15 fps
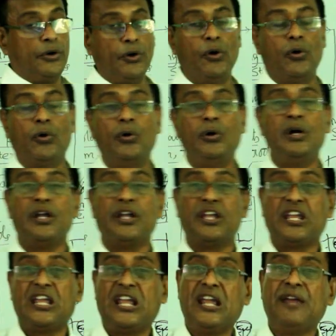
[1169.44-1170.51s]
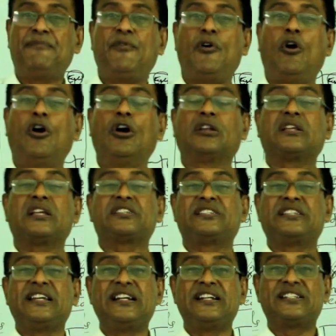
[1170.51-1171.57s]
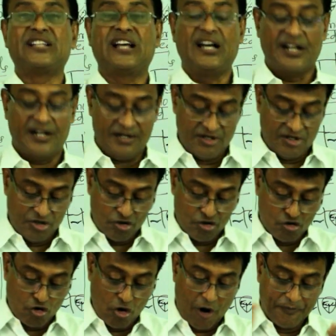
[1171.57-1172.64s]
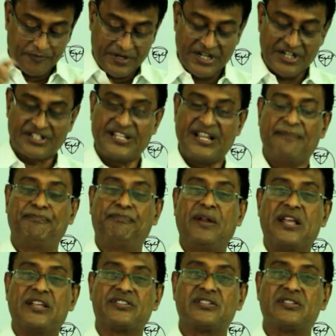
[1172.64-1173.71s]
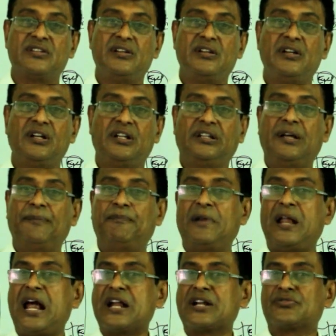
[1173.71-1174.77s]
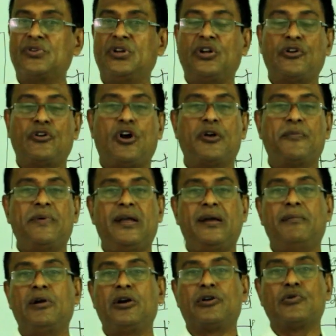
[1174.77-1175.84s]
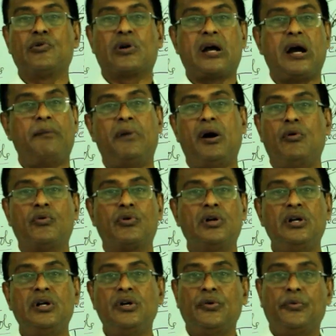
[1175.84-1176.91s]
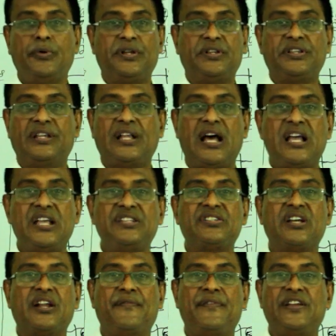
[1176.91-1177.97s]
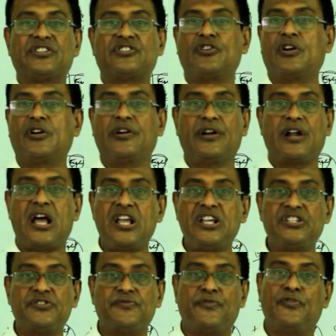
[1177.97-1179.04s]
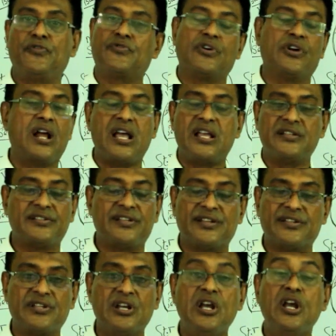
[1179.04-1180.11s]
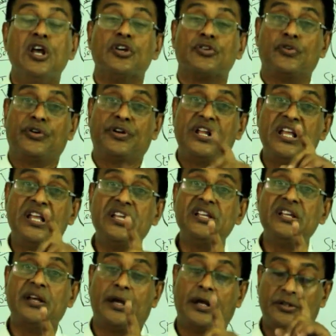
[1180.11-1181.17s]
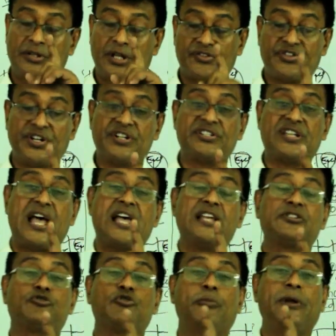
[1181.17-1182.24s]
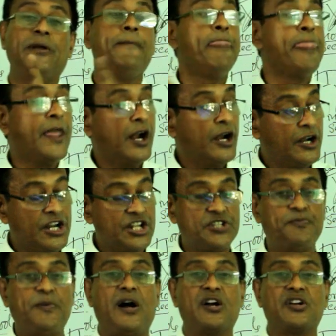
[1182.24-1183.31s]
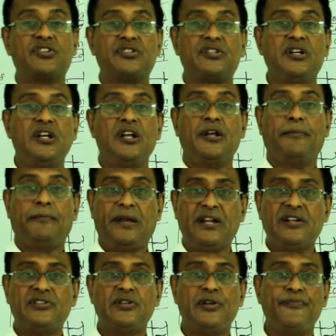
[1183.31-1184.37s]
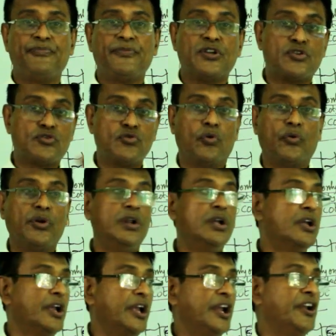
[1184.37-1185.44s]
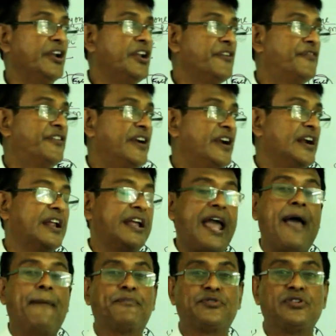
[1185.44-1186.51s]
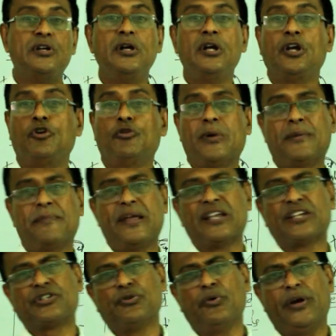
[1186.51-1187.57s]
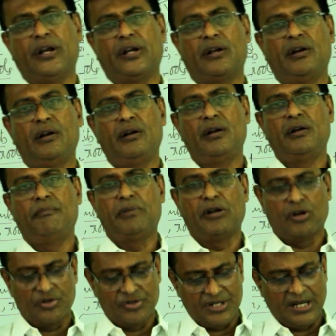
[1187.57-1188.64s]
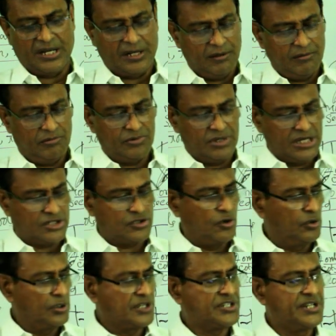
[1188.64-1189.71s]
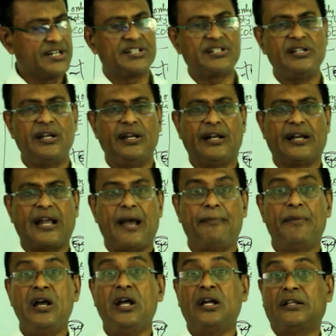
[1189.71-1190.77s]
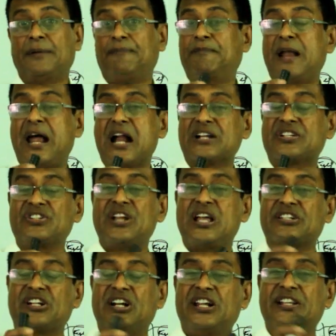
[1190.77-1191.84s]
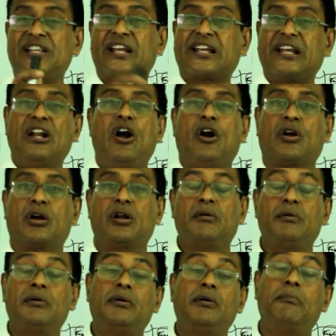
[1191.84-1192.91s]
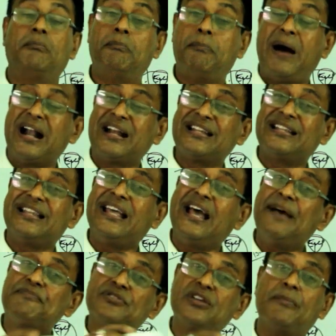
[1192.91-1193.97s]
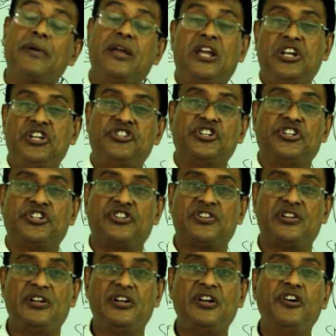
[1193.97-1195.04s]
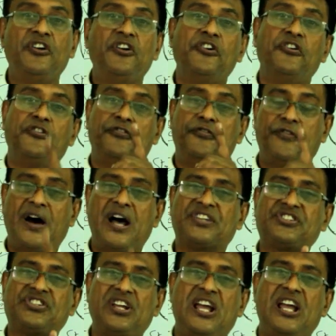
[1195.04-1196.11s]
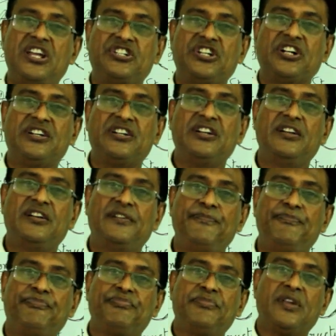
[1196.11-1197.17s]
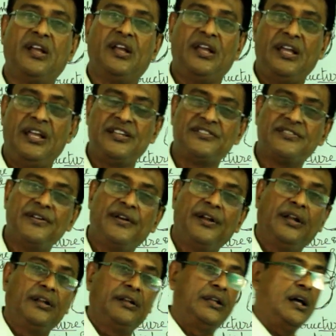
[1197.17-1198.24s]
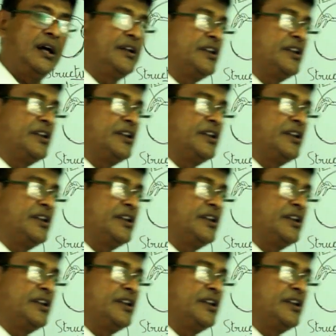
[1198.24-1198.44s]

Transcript: know, if all the seeds are dropped in same place, the plants will not be able to come out with nice harvest or nice fruit or nice. So the seeds has to be dispersed, means sown in different gaps. Human beings do it because they just sow the seeds in gaps. The plants naturally they cannot, but they have some agent. First agent is the